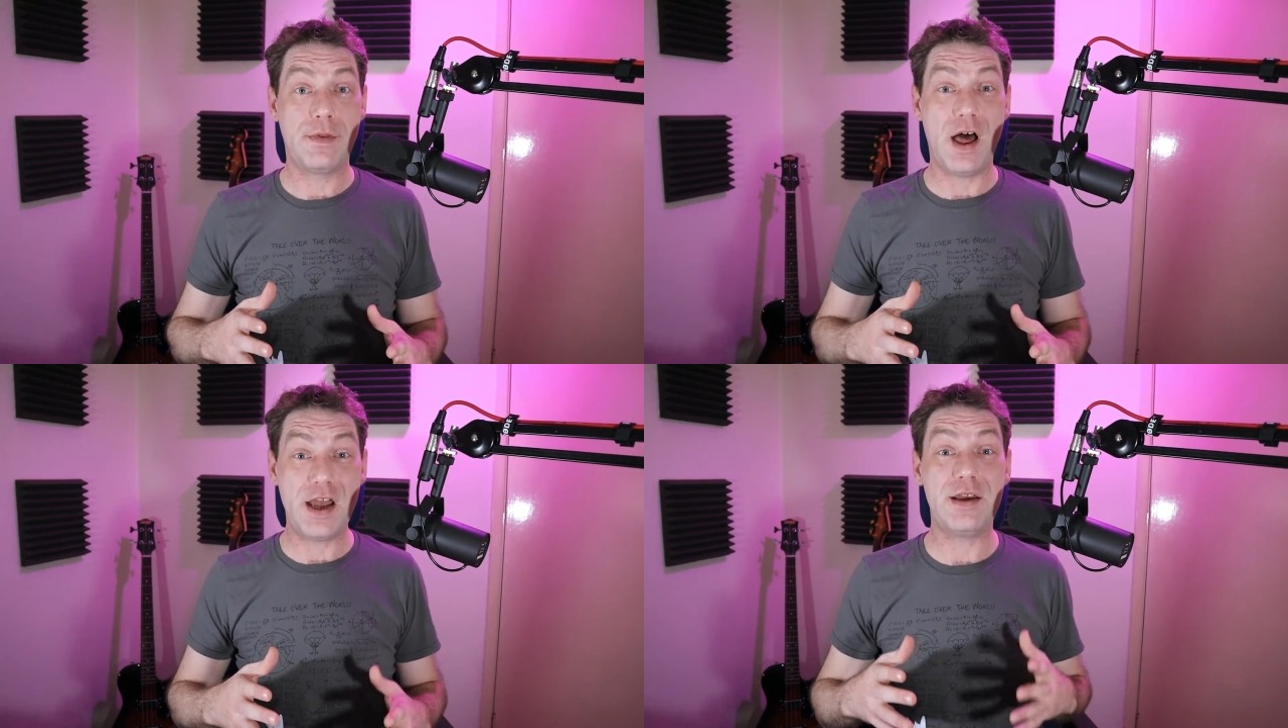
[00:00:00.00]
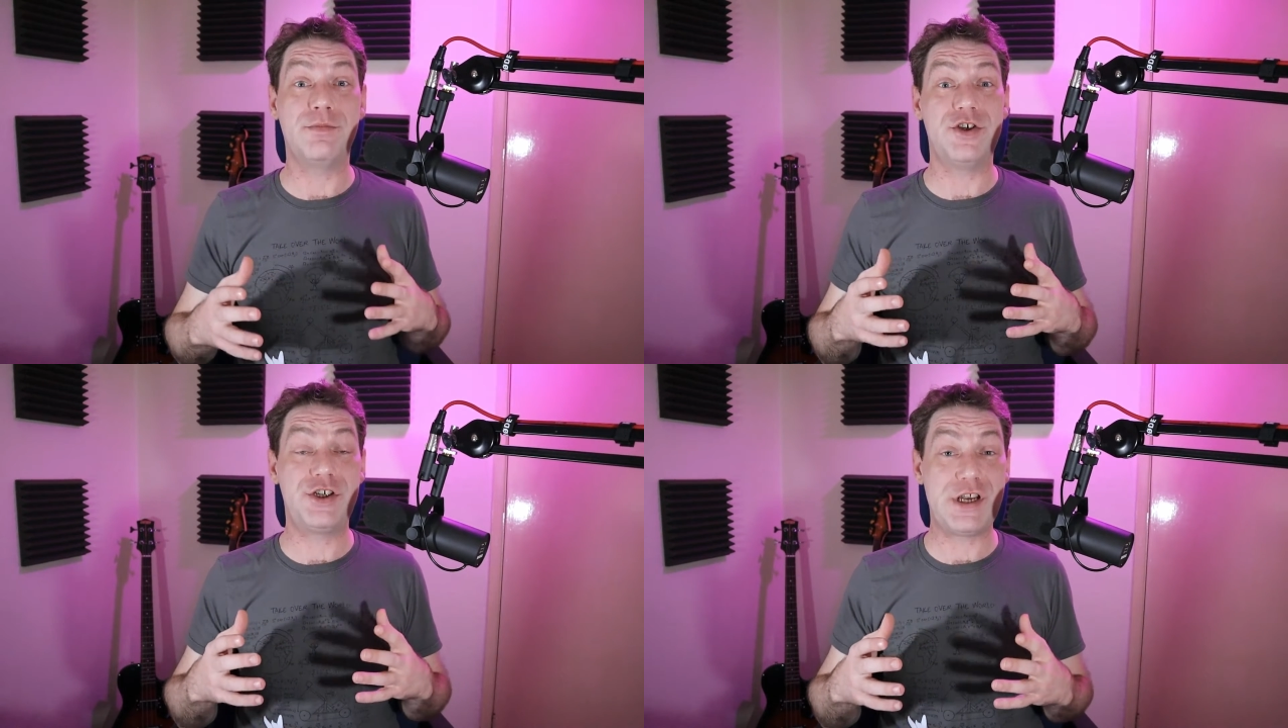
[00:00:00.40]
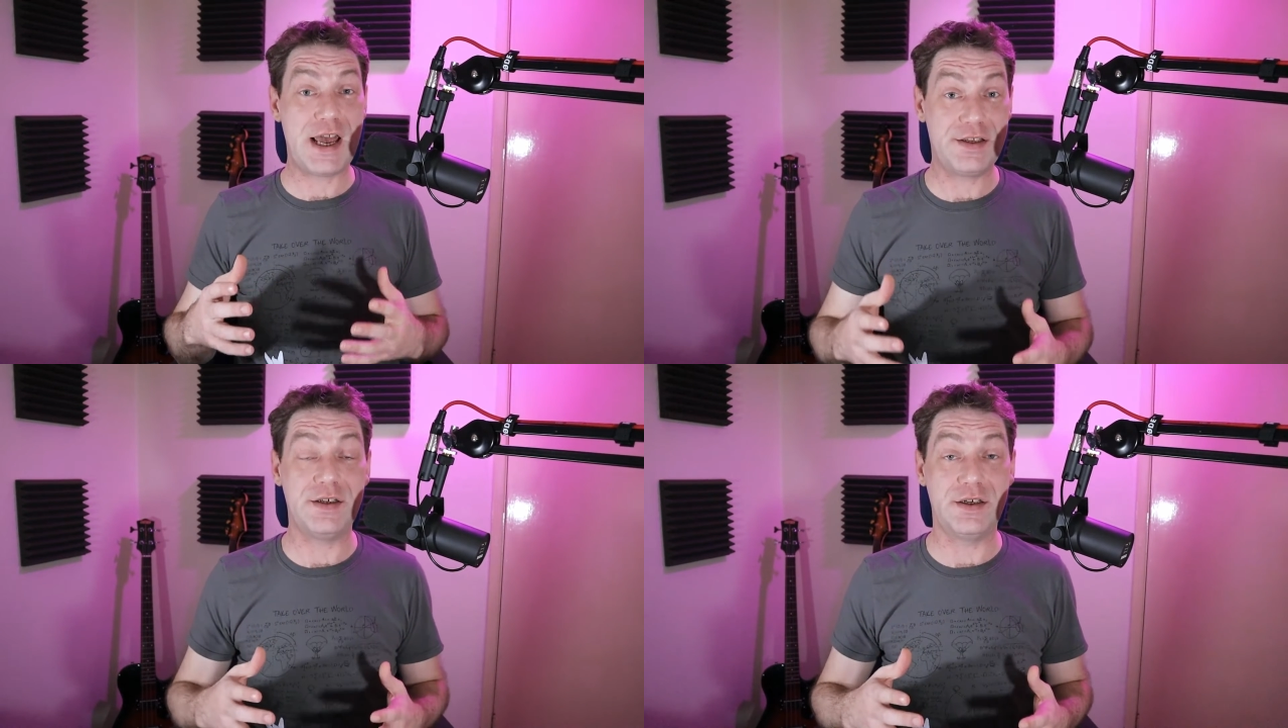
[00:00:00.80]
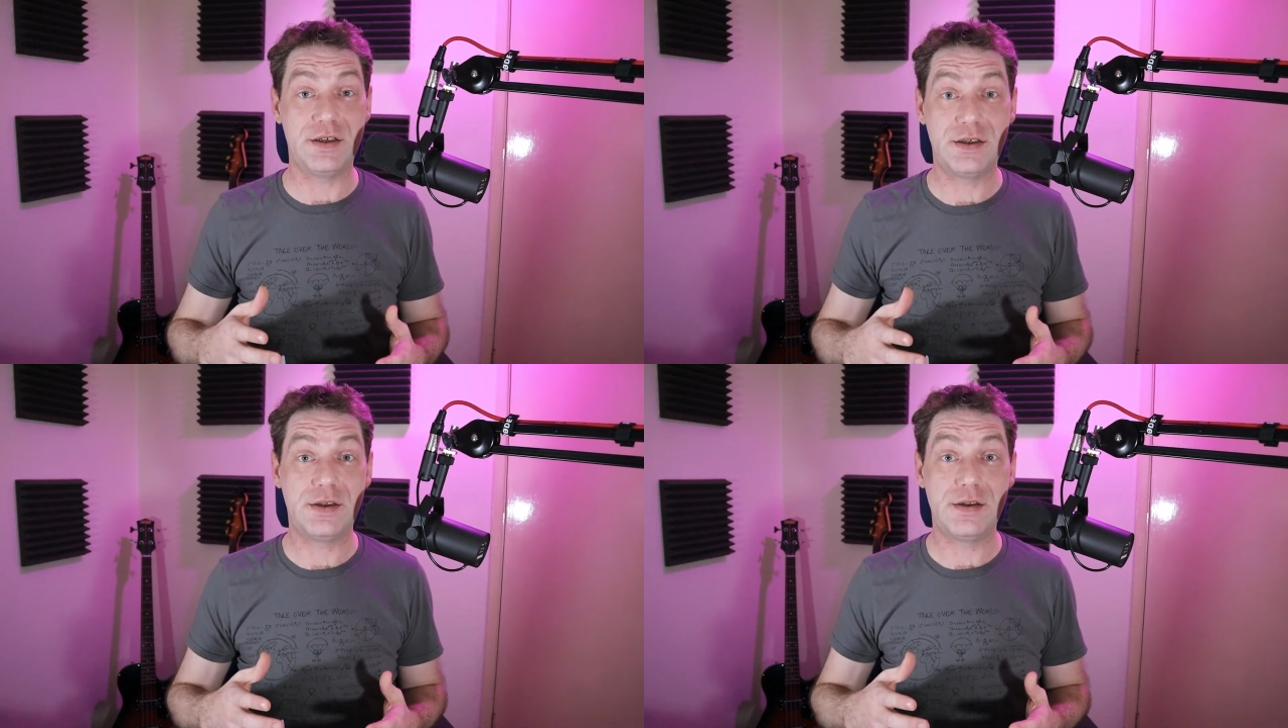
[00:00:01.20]
I am shattered.
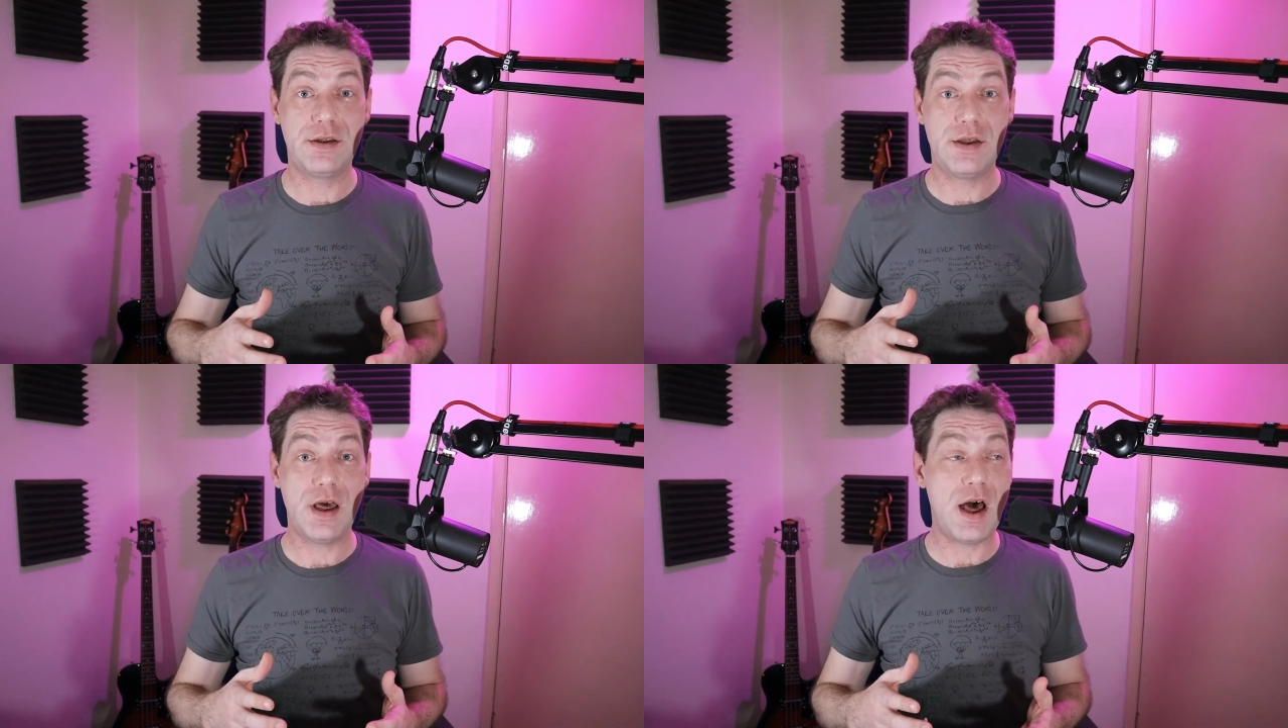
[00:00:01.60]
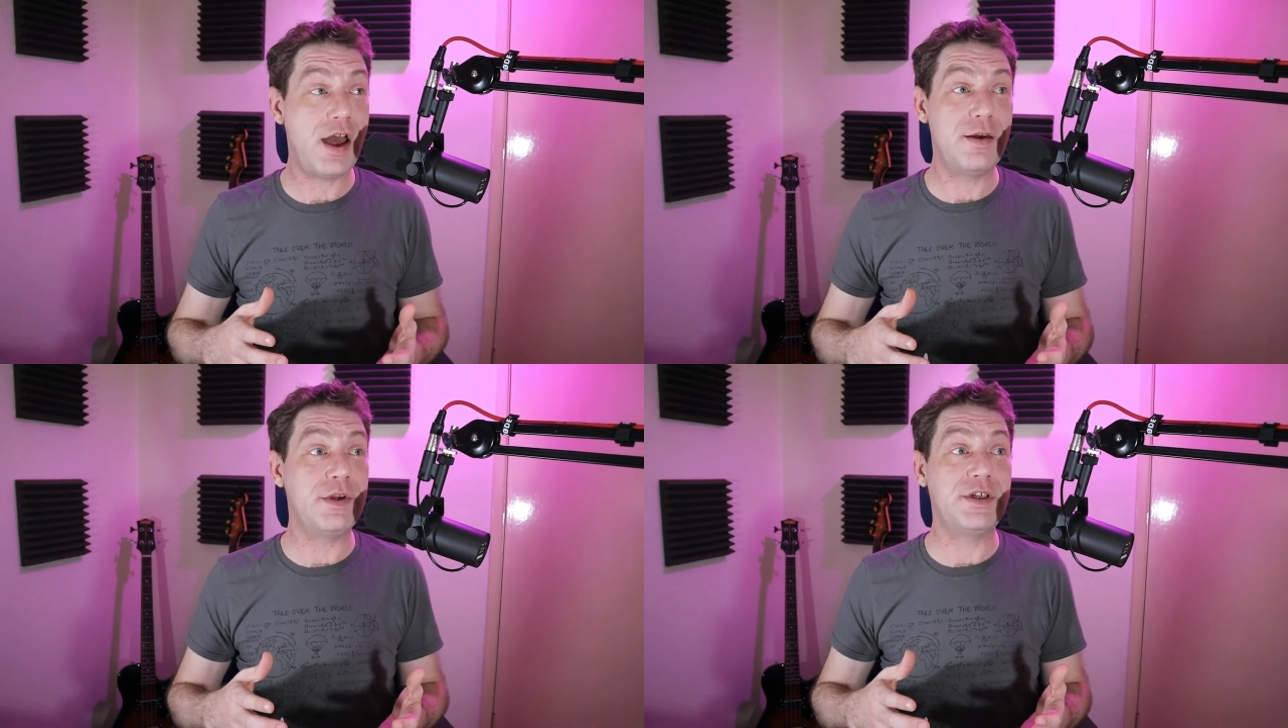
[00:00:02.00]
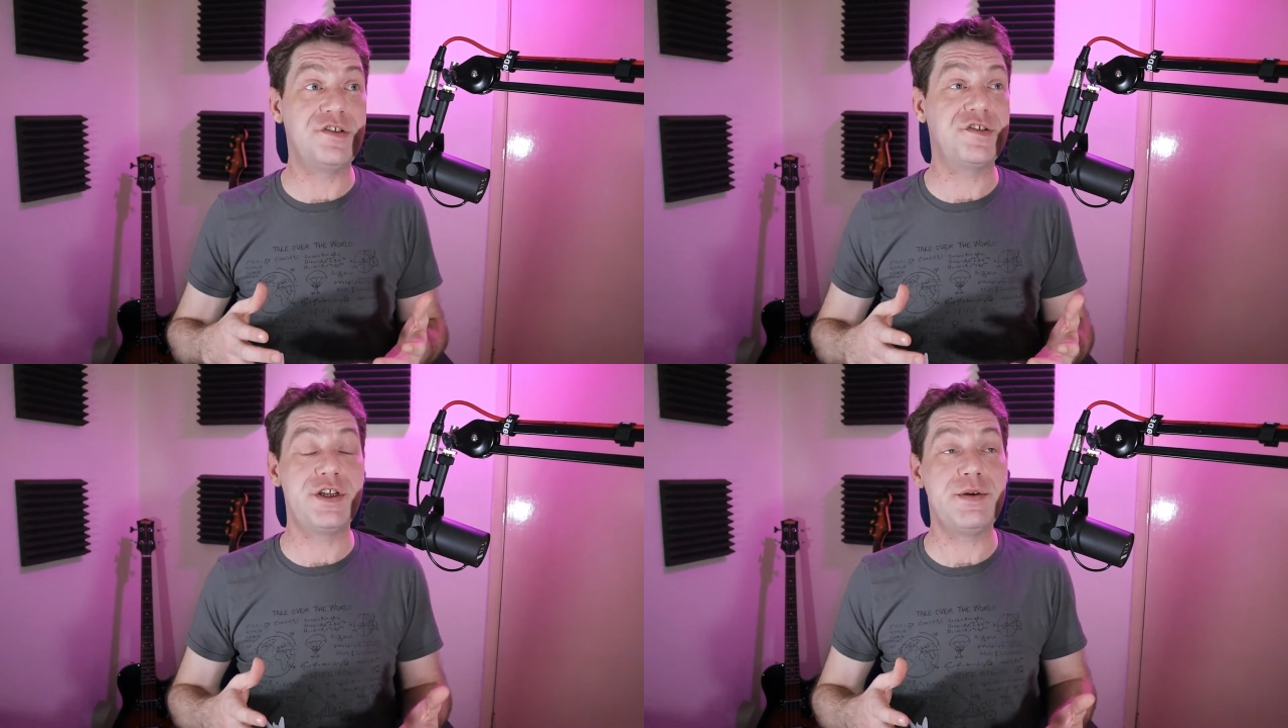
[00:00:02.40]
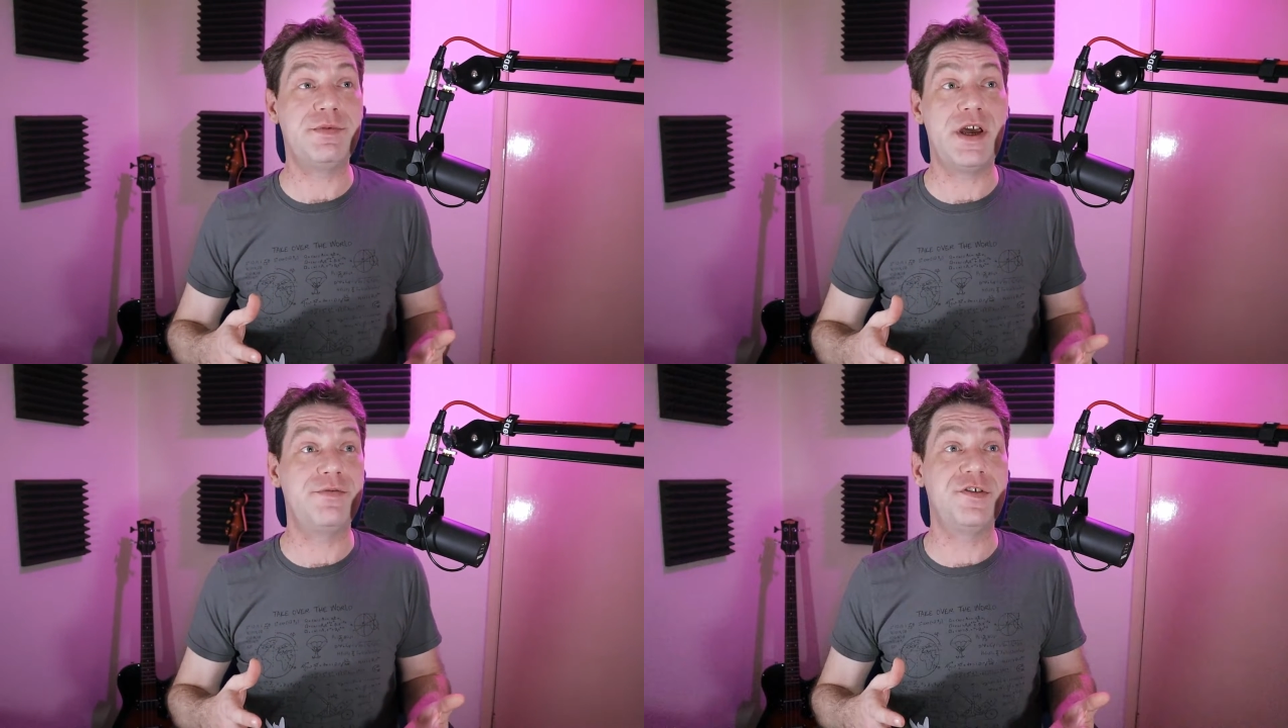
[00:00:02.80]
I am in sleep
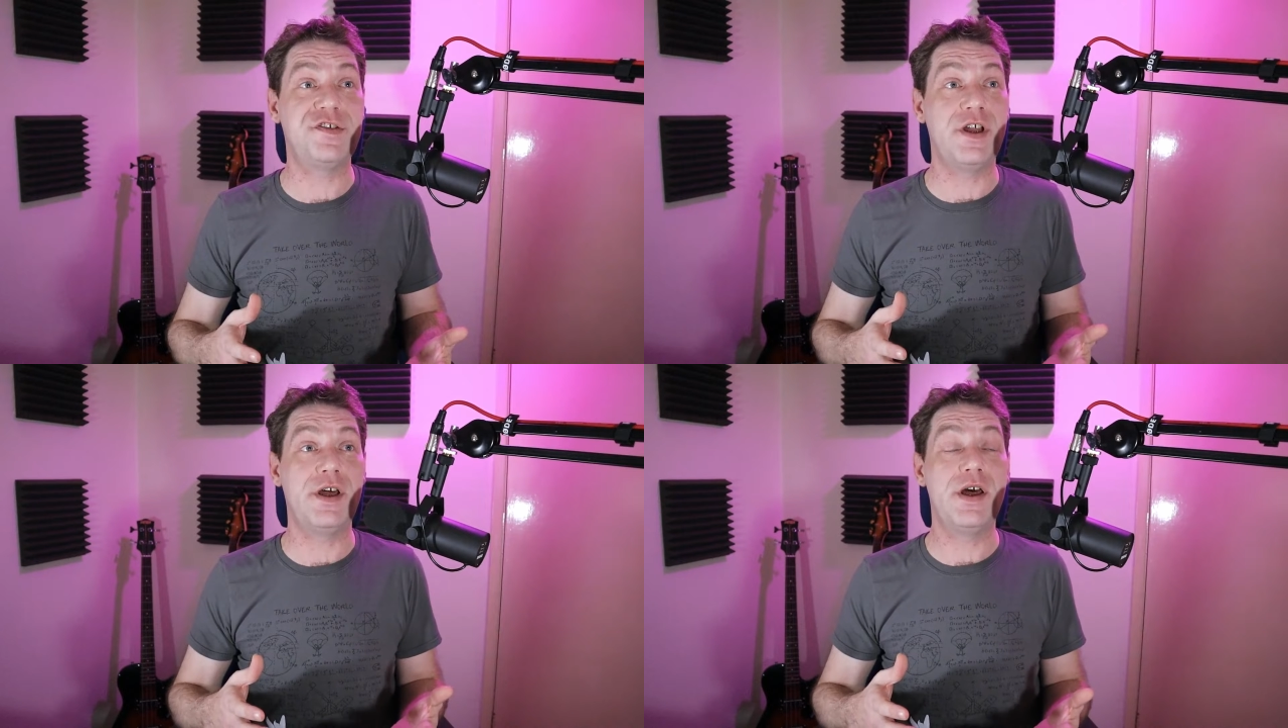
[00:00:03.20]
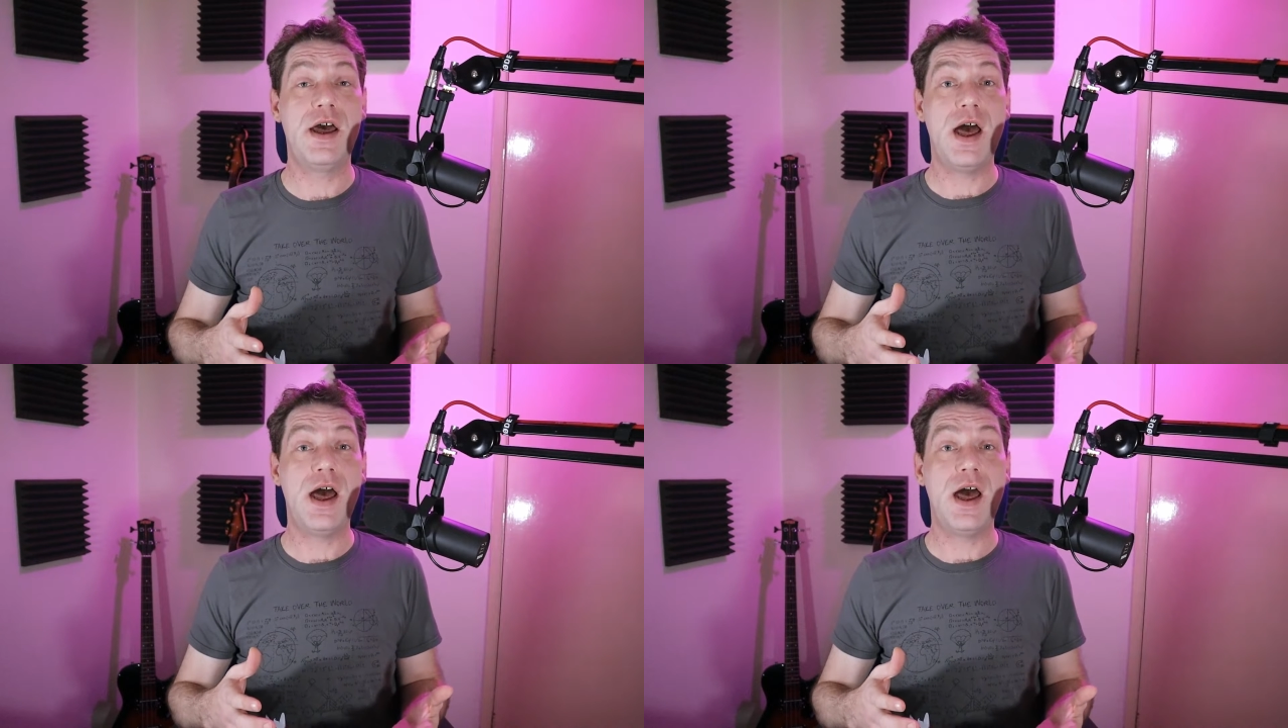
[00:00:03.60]
deficit.